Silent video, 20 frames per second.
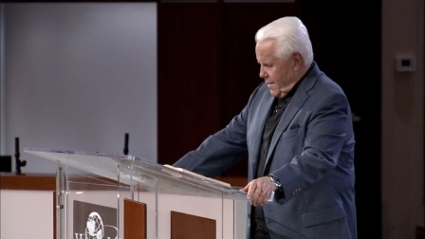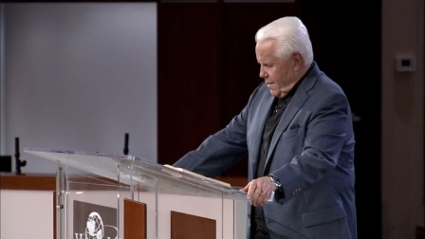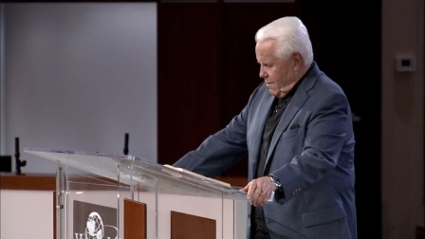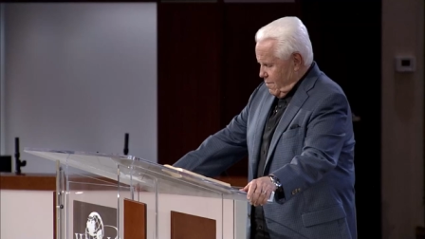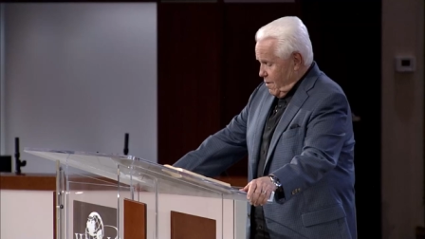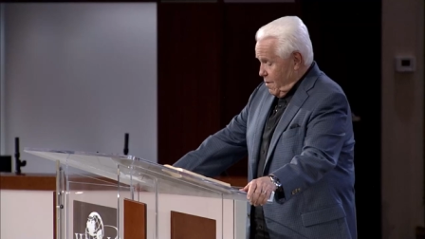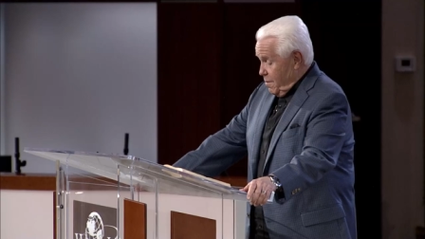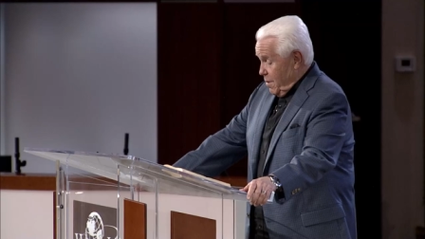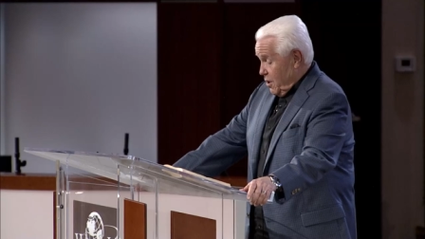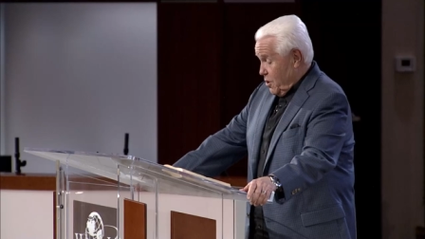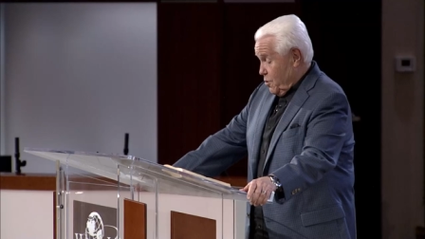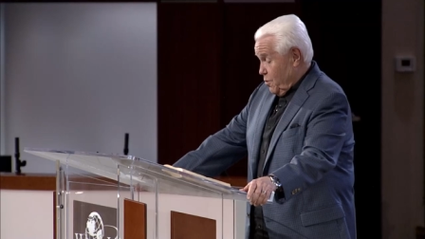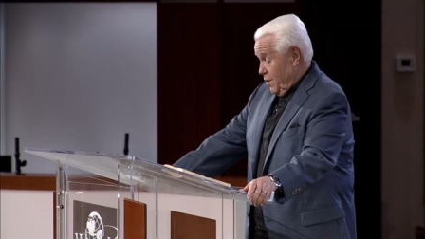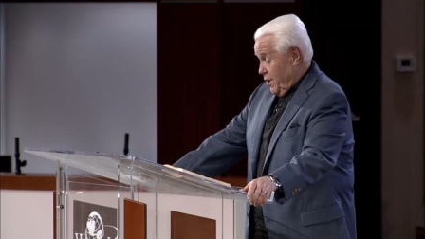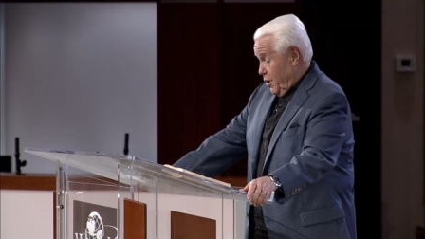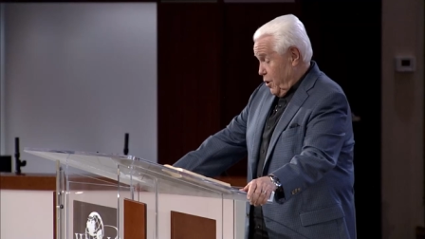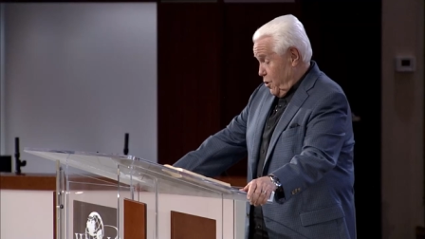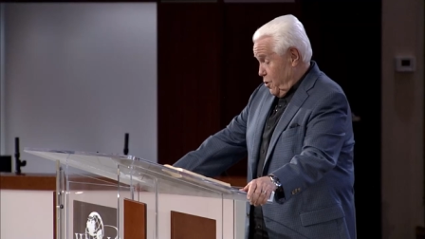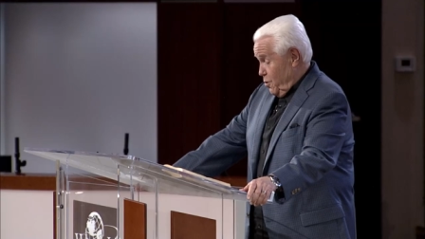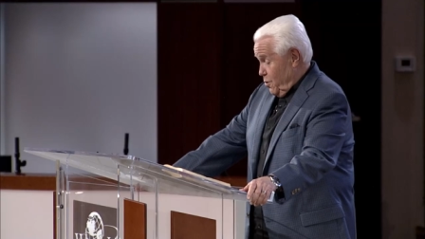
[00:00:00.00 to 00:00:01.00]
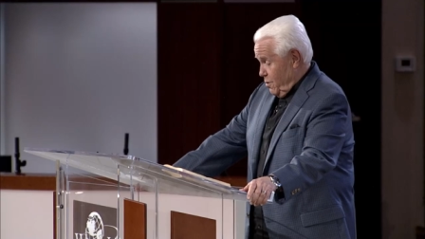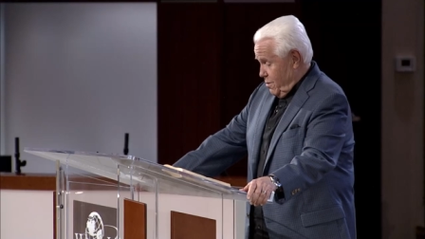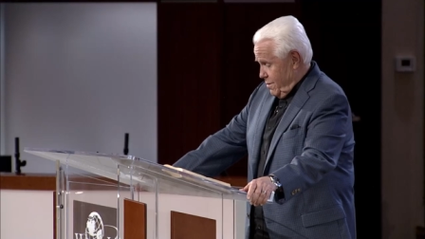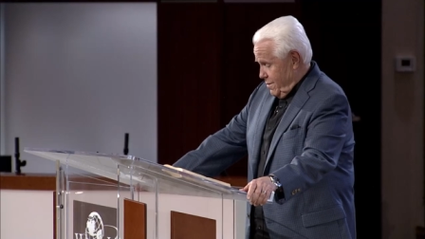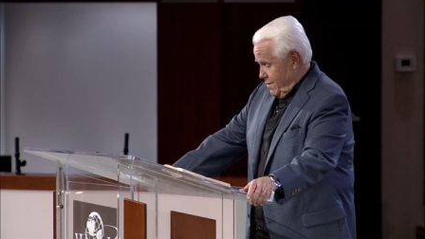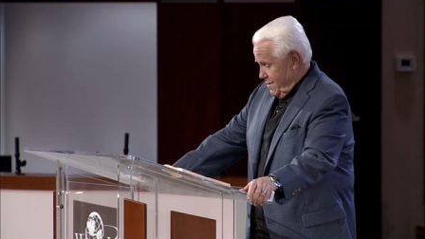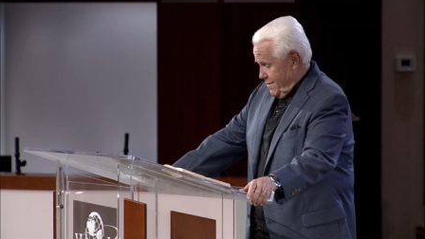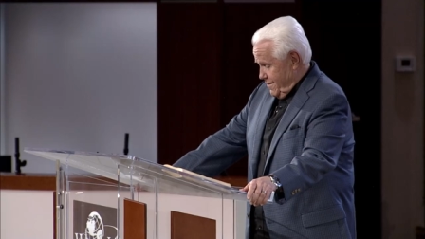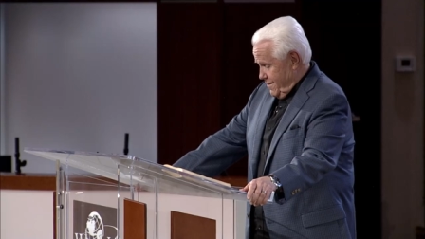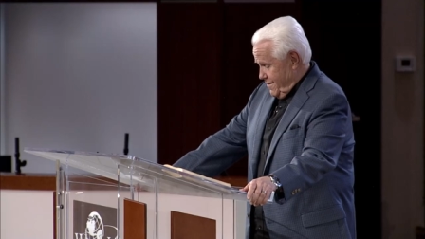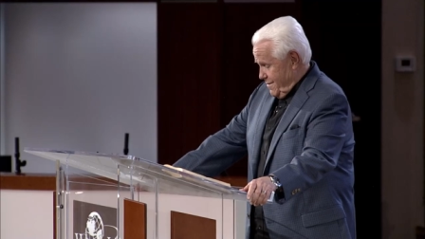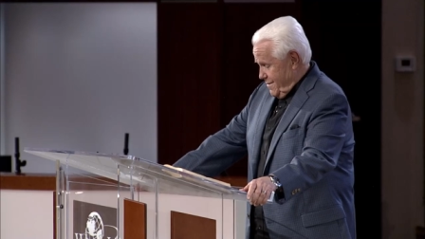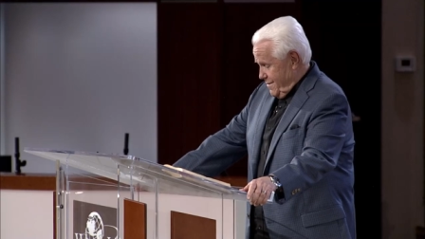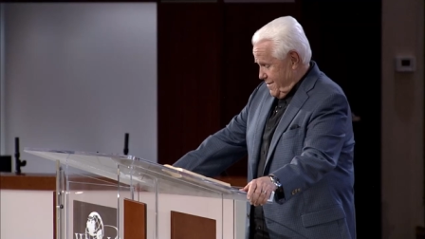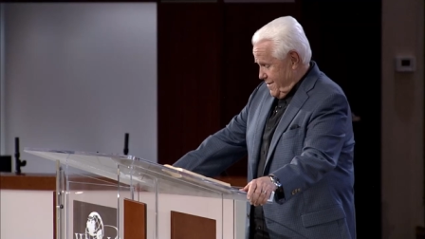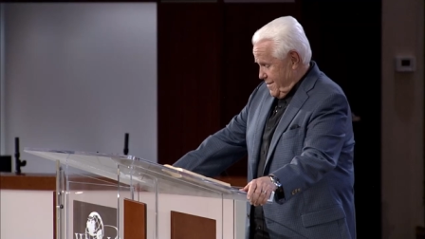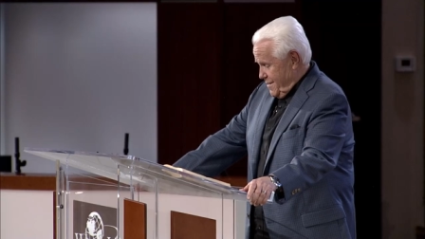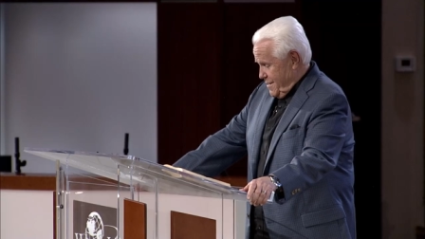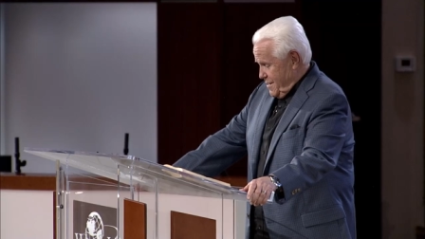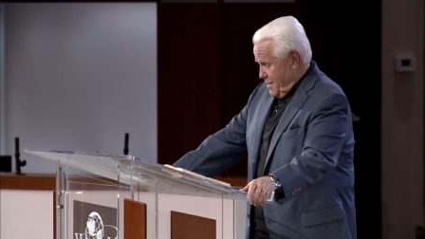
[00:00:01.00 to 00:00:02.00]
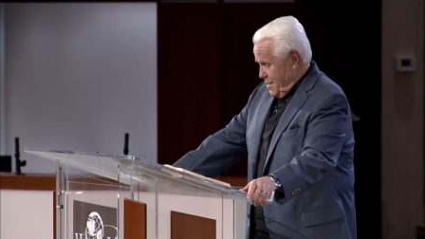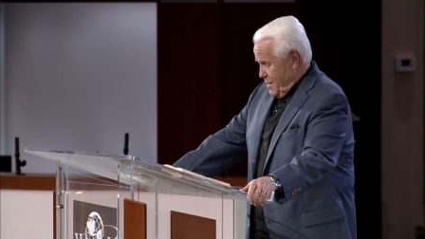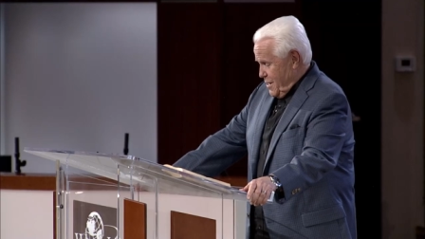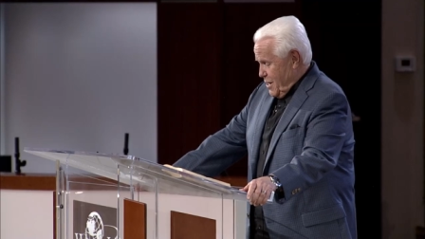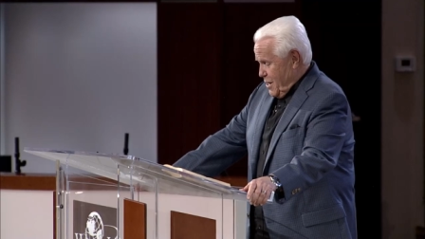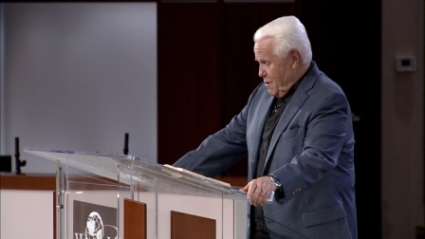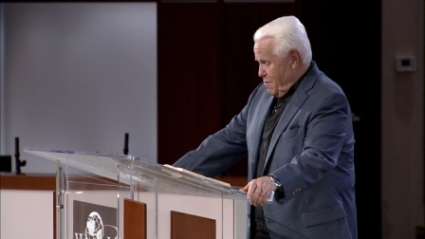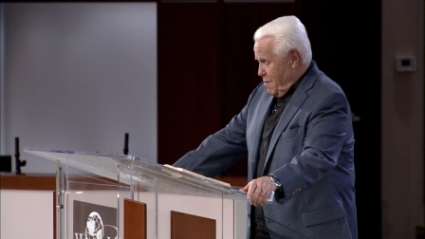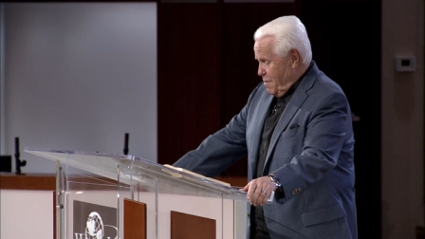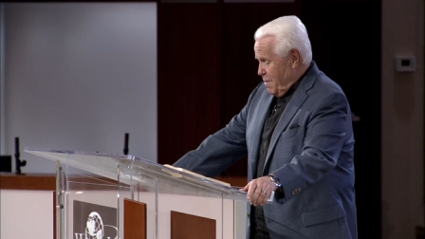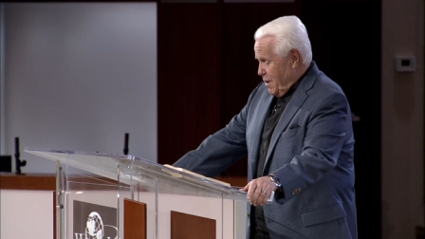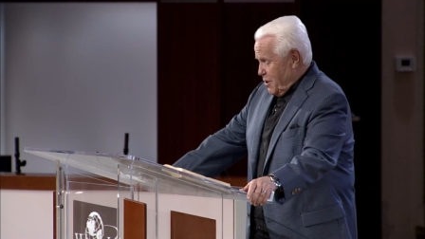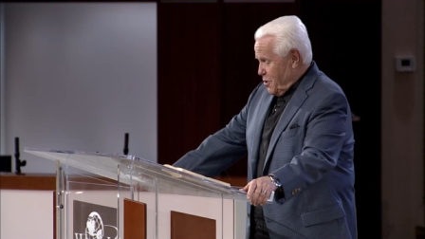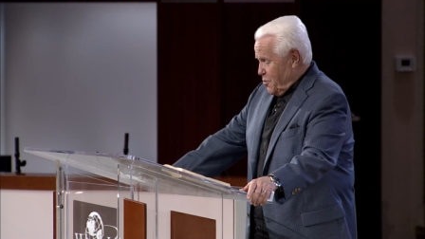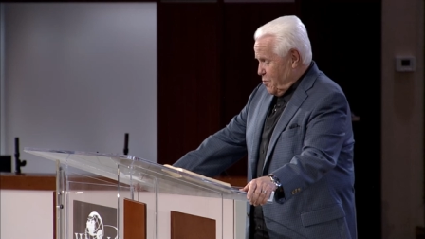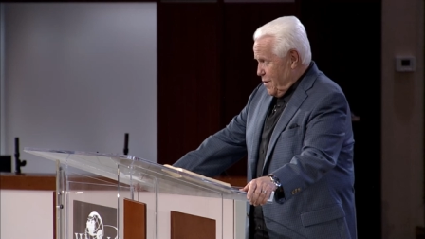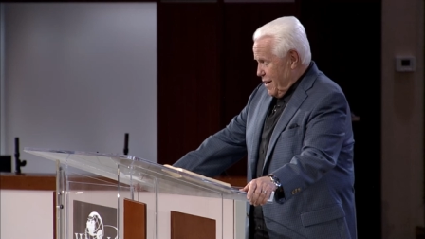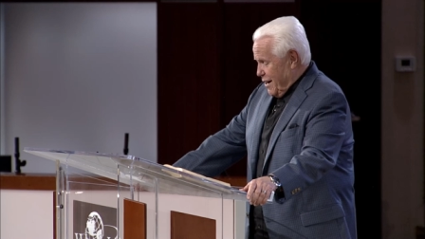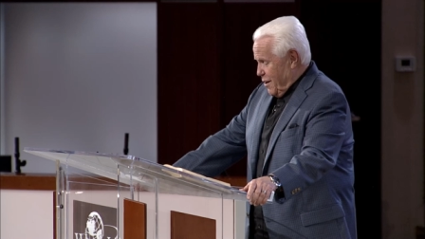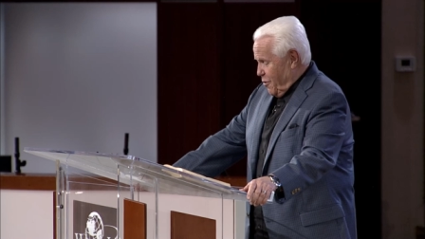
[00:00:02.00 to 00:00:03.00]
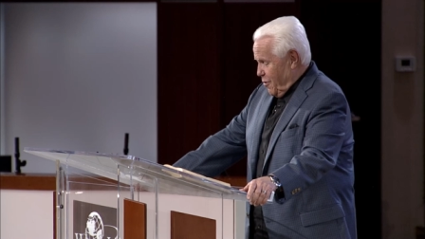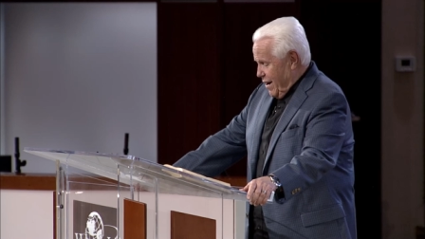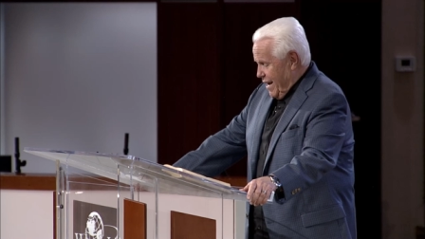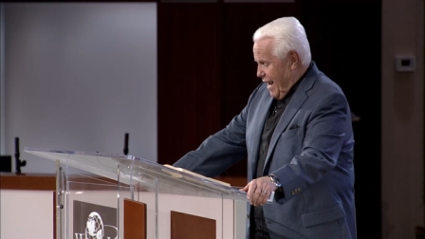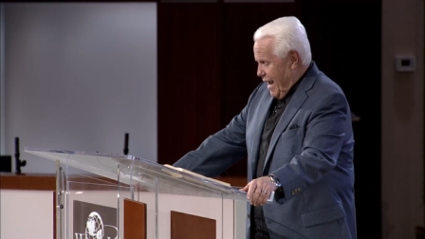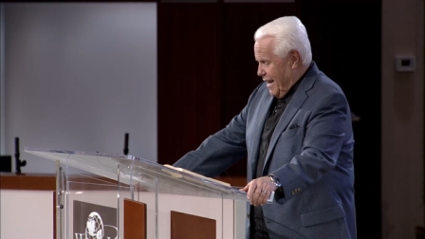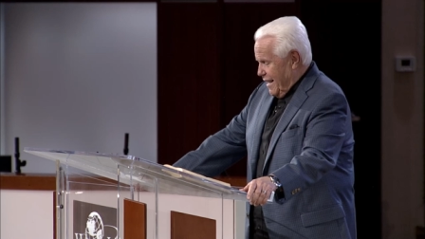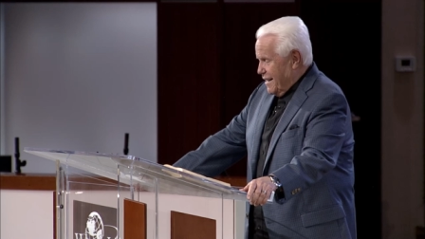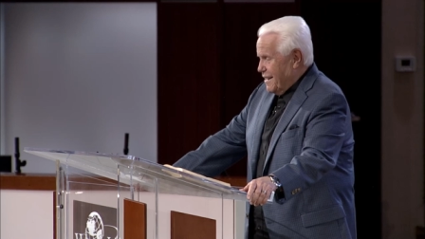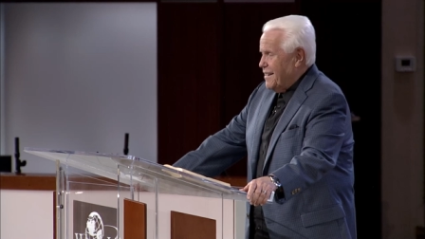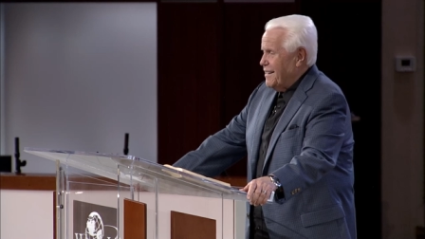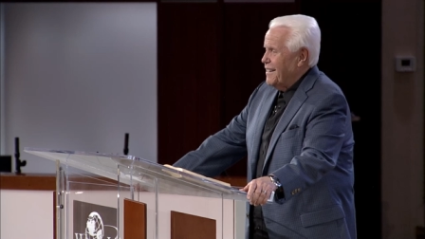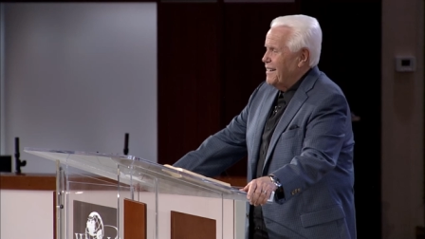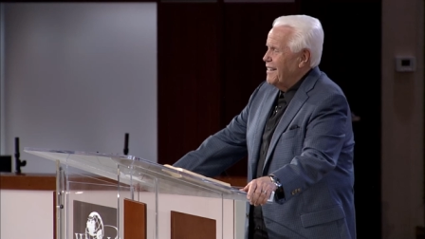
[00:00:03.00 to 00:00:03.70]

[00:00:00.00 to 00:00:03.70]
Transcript: We must renew. We must recreate.